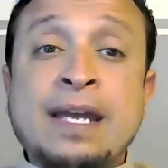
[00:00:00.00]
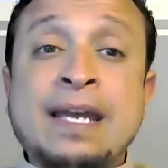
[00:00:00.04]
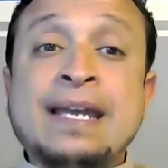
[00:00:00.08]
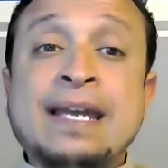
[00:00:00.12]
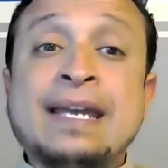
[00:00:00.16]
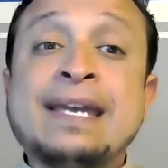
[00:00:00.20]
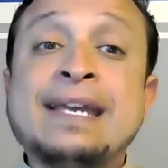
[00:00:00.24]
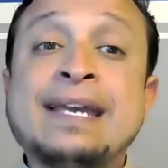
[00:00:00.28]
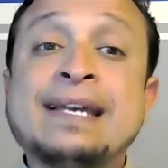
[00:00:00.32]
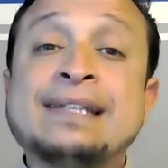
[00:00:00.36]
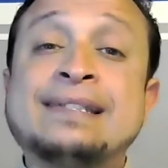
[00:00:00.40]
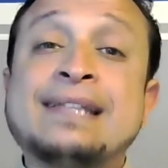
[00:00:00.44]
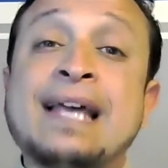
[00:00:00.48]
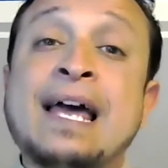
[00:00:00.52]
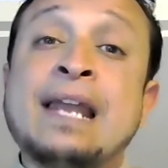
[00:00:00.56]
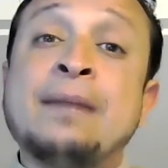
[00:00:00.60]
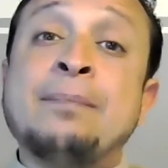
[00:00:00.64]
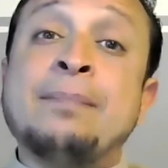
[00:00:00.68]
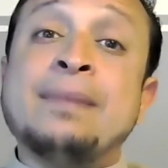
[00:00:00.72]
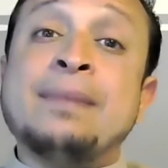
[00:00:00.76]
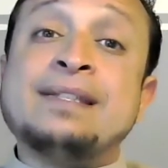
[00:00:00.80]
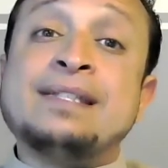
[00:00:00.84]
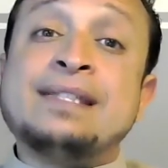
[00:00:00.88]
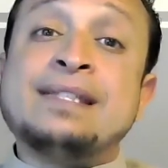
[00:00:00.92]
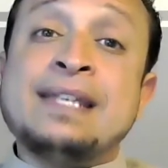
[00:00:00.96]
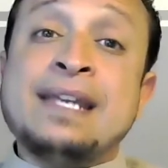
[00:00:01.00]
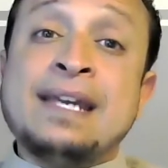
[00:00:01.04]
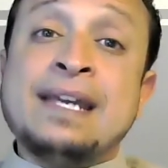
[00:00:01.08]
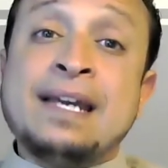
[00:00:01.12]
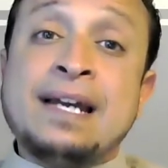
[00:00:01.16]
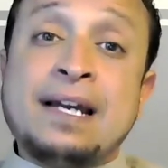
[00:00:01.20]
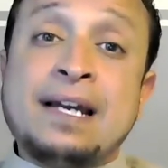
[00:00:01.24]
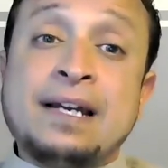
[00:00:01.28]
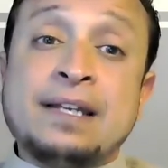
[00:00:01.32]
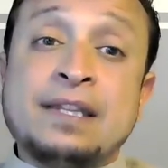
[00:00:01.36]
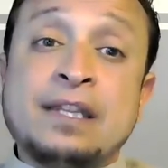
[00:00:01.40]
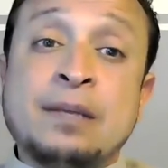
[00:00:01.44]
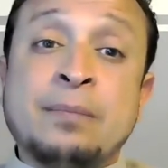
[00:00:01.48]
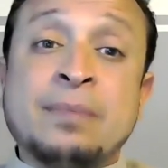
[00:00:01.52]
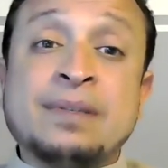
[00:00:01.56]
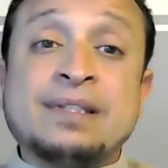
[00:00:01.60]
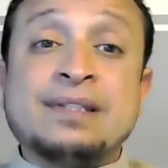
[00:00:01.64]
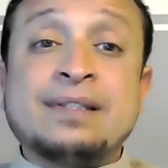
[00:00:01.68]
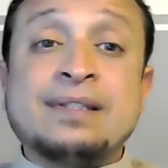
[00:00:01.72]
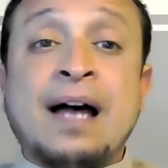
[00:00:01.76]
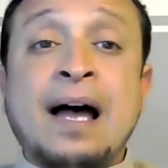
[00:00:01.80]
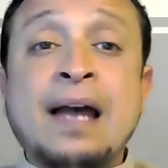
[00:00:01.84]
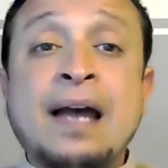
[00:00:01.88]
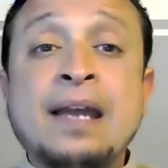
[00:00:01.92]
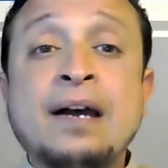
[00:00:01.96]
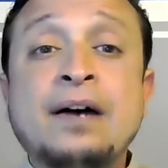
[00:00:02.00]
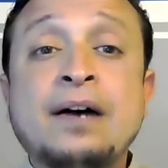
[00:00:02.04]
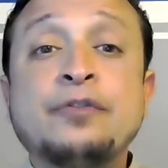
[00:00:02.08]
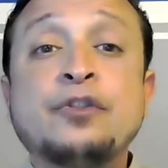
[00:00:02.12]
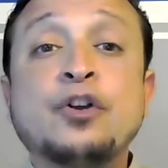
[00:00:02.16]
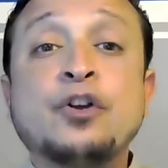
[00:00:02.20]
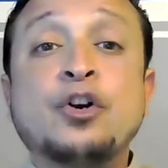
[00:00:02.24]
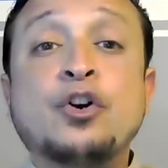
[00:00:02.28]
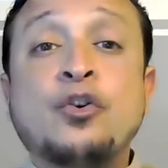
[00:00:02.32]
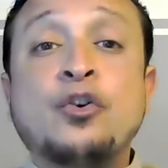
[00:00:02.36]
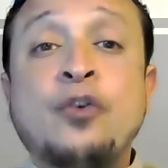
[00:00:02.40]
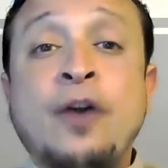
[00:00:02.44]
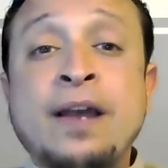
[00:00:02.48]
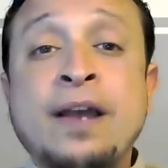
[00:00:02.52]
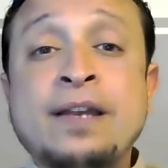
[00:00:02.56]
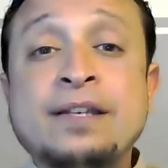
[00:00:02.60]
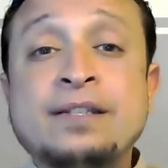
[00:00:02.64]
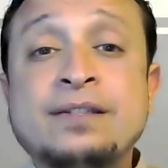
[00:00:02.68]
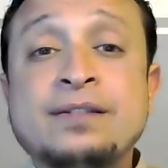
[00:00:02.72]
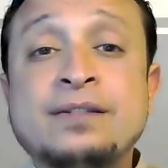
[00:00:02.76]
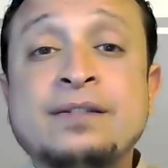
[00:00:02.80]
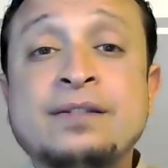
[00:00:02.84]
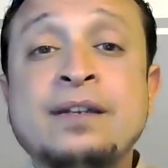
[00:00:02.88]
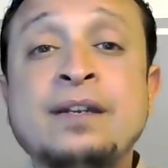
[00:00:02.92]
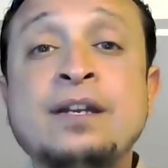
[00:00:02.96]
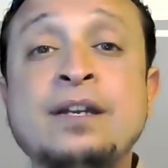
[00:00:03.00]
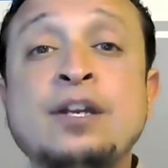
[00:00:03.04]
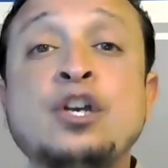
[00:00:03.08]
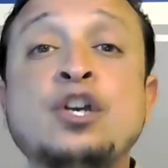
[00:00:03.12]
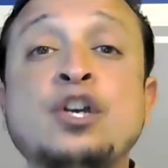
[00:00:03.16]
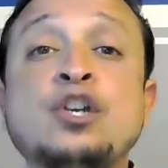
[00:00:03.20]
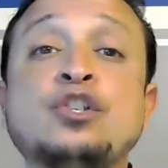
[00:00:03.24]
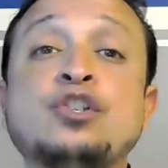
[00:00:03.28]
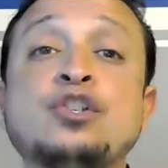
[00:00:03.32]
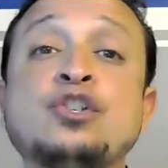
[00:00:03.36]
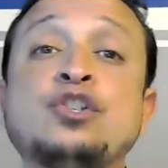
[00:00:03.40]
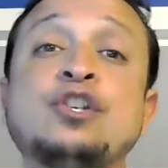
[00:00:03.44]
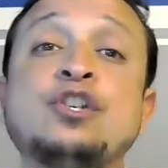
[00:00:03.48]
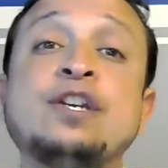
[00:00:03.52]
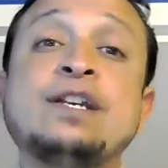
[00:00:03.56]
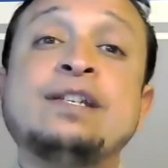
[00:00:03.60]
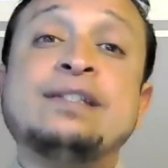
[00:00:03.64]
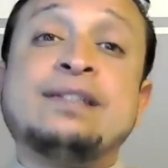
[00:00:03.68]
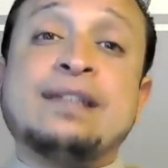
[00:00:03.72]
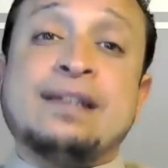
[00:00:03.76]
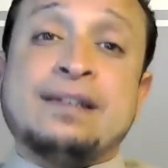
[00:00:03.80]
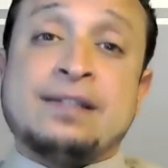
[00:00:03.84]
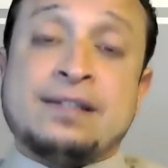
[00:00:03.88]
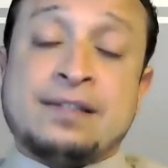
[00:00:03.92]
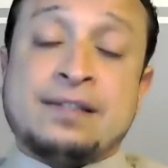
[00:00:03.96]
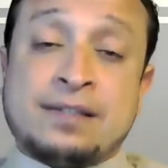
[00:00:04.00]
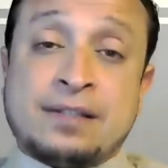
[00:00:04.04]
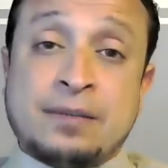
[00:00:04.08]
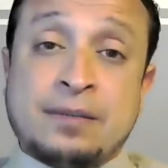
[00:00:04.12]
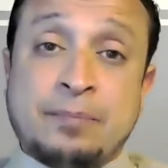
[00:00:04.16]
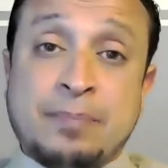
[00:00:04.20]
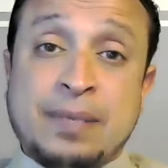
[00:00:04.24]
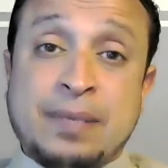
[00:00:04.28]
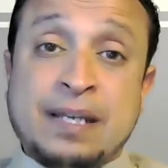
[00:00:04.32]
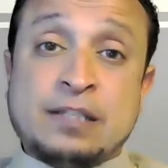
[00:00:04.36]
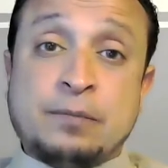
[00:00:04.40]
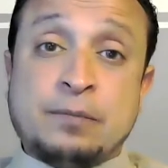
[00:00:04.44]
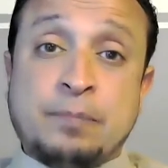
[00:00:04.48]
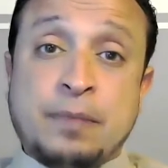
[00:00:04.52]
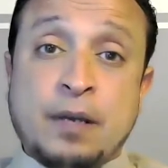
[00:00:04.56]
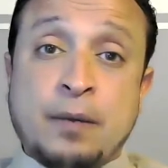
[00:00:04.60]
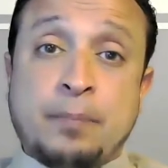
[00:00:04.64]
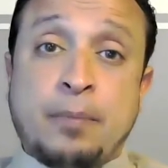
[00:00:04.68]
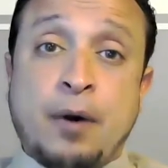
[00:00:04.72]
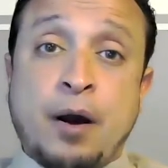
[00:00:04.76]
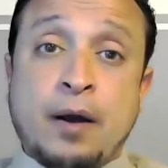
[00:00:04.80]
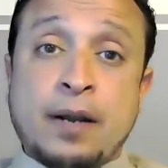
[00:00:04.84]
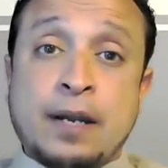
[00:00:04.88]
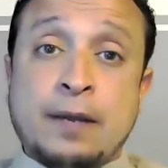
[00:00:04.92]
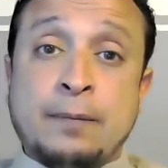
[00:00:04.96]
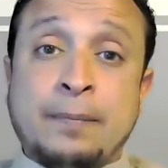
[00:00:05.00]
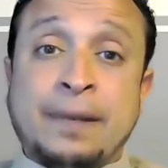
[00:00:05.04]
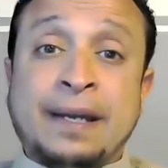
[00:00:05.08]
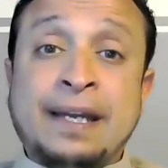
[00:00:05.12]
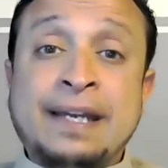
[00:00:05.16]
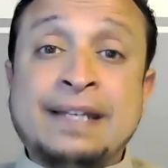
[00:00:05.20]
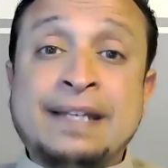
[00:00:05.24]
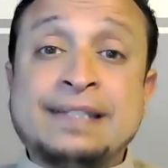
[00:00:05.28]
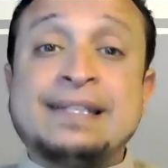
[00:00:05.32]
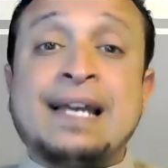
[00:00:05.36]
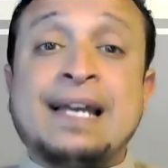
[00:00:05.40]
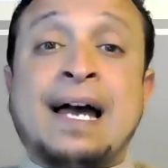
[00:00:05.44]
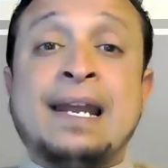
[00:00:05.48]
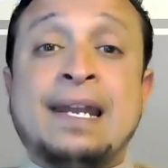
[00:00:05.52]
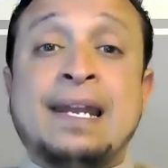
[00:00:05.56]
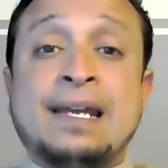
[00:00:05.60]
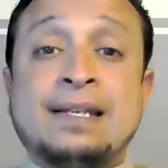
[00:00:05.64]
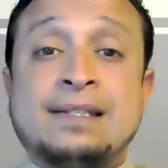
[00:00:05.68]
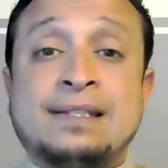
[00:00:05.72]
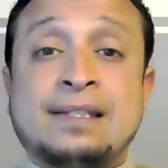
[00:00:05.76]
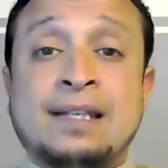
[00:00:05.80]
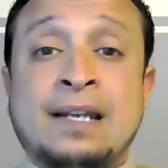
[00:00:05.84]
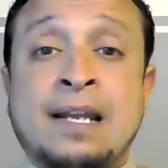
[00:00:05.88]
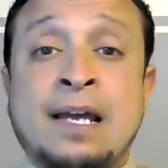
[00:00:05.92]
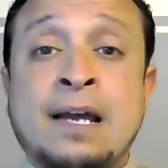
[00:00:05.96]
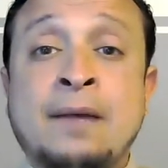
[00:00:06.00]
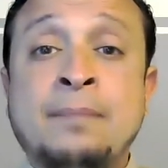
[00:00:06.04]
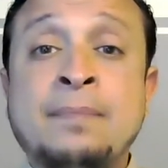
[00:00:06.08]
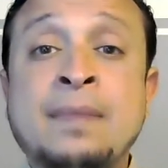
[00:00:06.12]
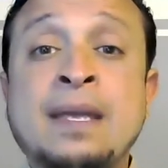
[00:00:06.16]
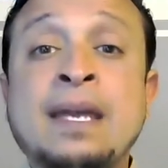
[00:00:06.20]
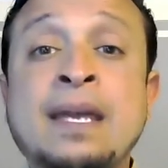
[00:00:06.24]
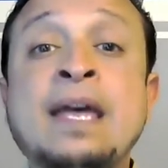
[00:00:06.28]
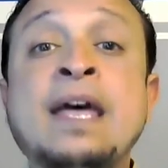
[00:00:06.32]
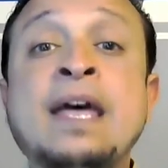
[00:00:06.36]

He is al-Masih, the Messiah, the Christ, Jesus, peace be upon him, Isa alayhi salam,